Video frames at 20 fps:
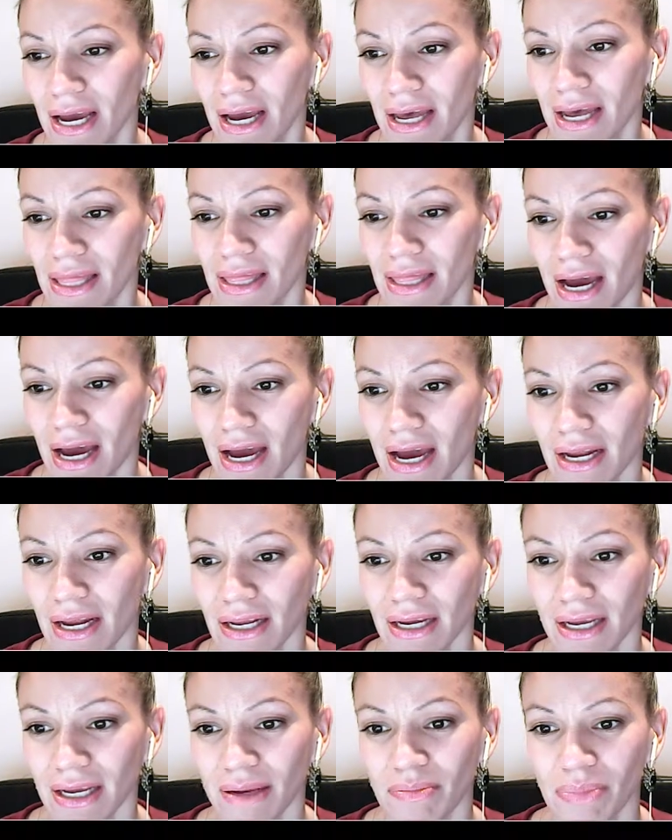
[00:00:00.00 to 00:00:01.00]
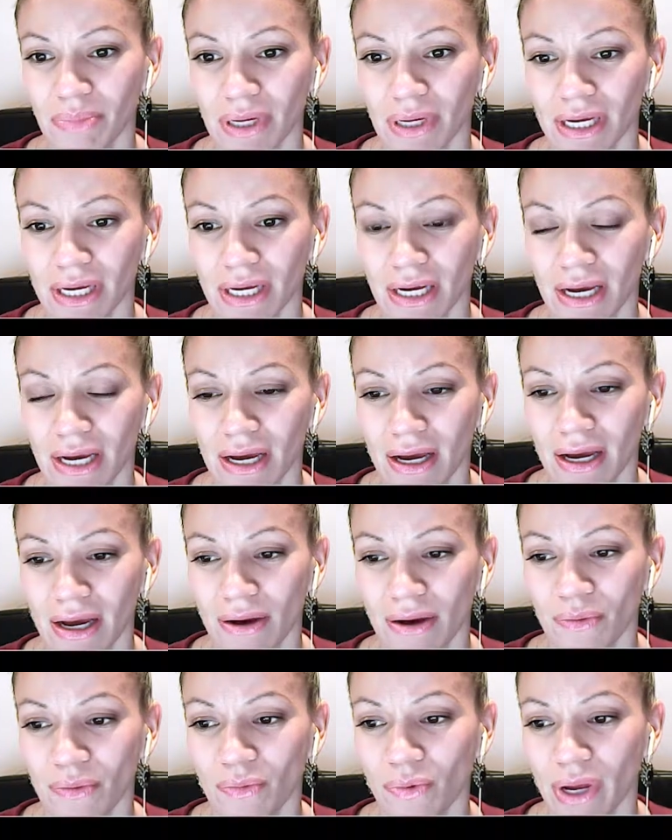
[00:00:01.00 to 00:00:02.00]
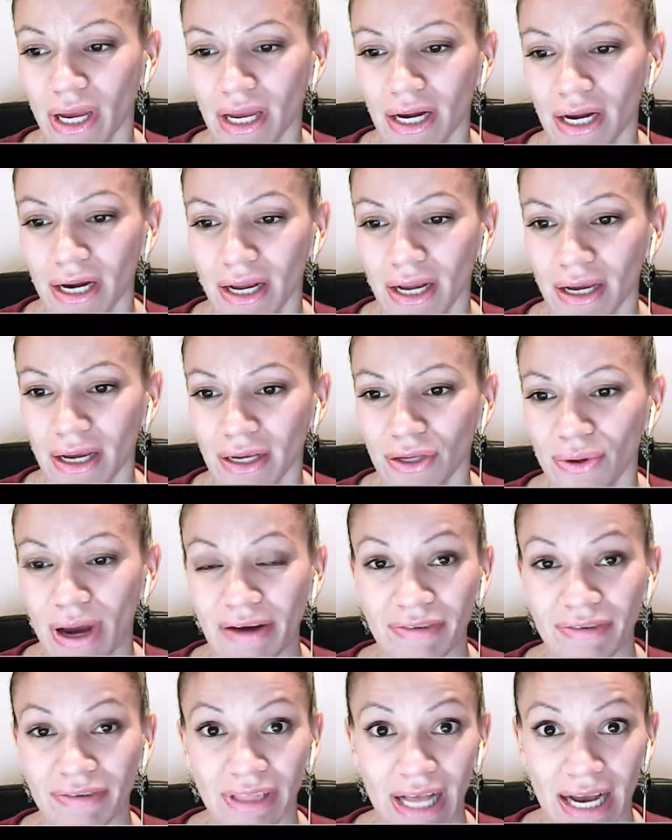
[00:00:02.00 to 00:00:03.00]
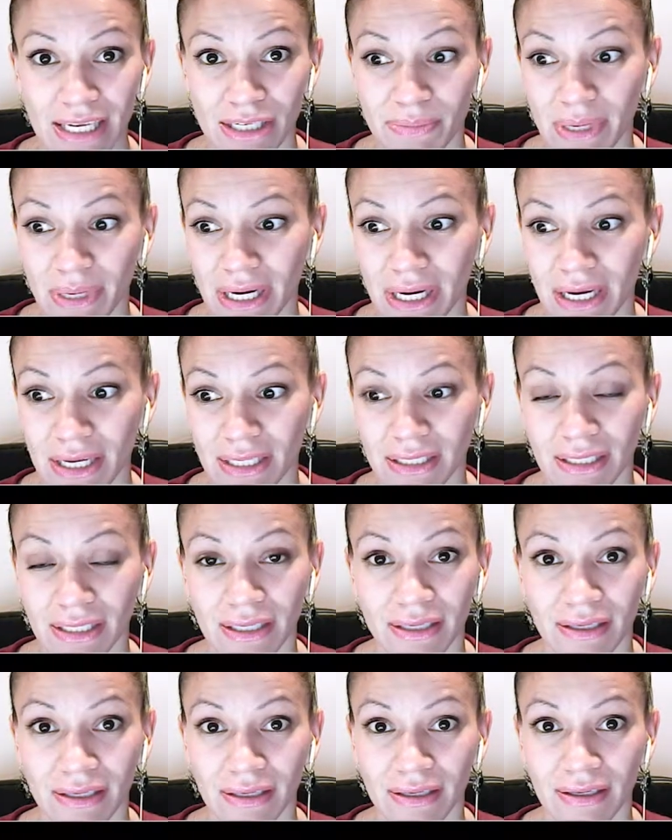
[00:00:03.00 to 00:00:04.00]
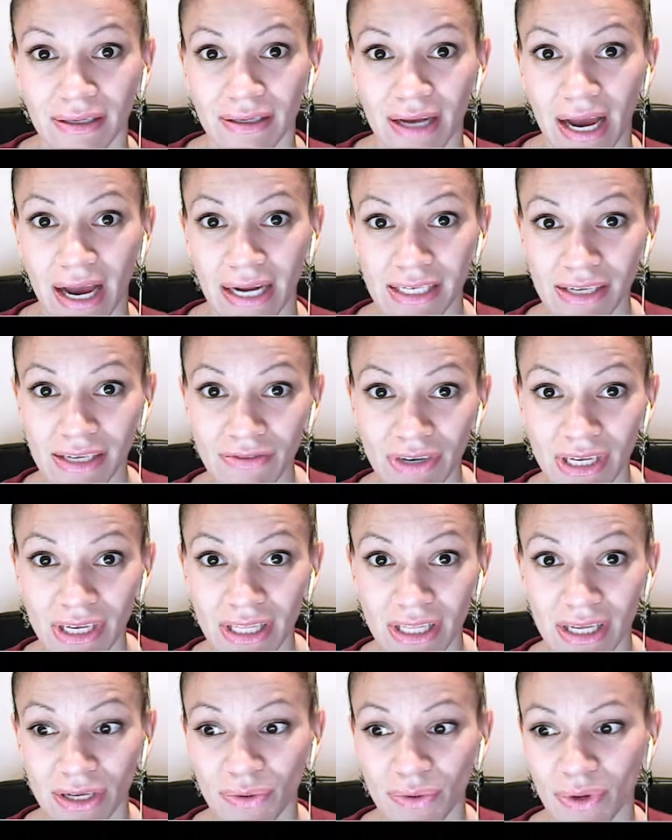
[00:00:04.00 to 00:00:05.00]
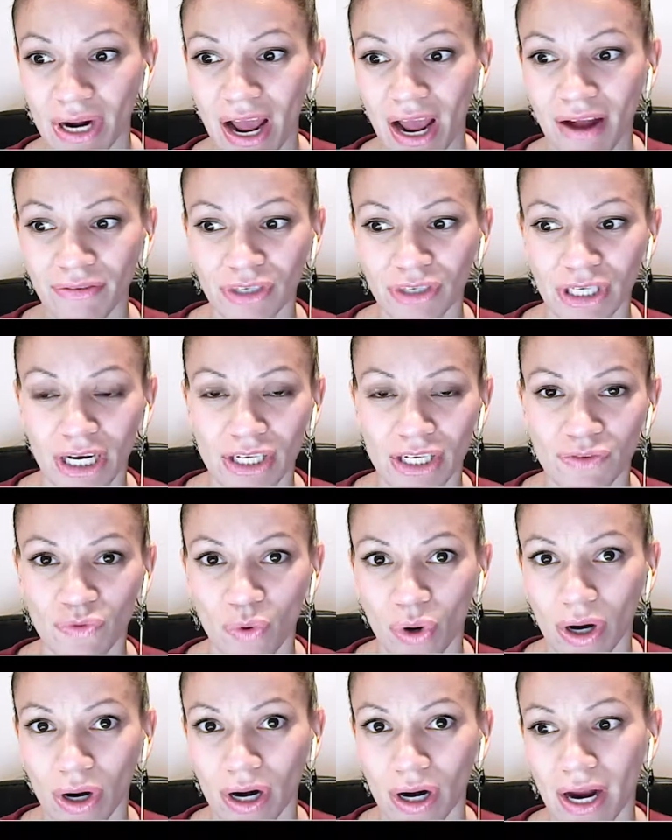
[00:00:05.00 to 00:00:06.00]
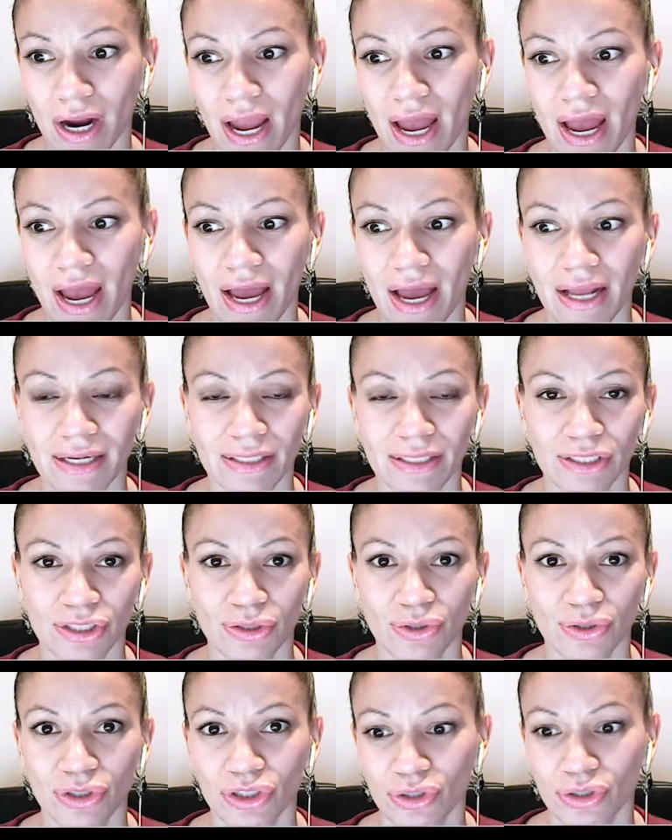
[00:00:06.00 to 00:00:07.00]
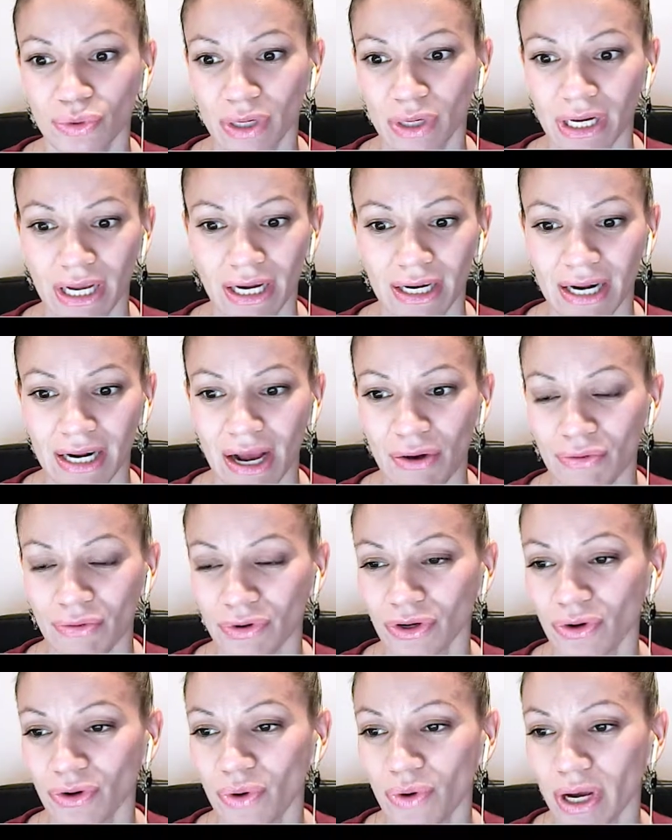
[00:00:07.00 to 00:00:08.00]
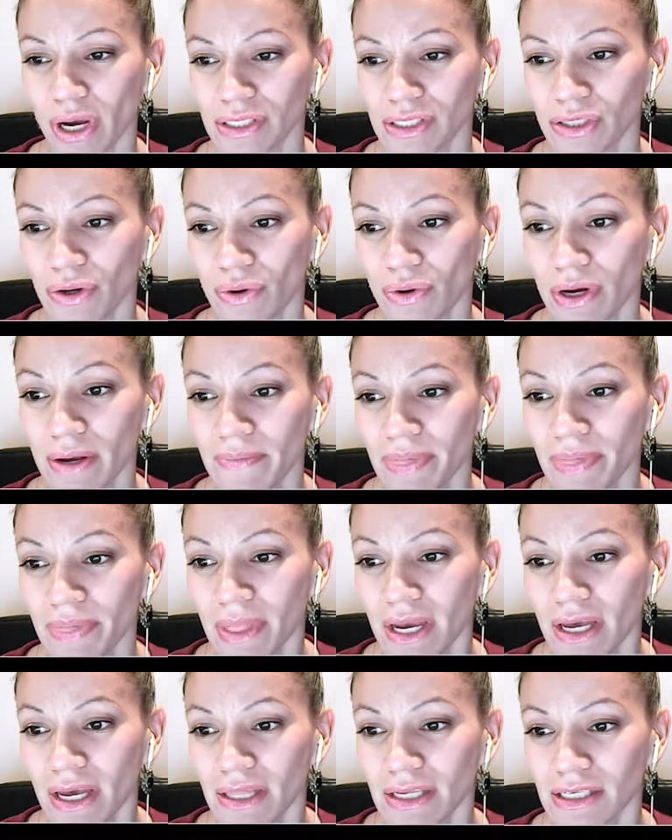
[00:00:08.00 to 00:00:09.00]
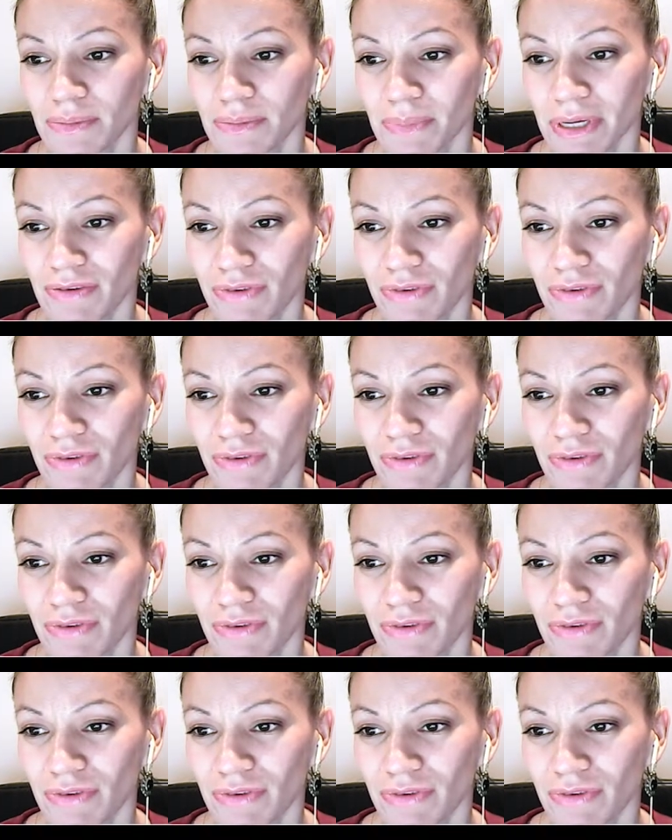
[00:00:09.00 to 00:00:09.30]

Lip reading: that it can be when you have a last minute activity that you want to advertise for and you just want to get it out real quick. So the speed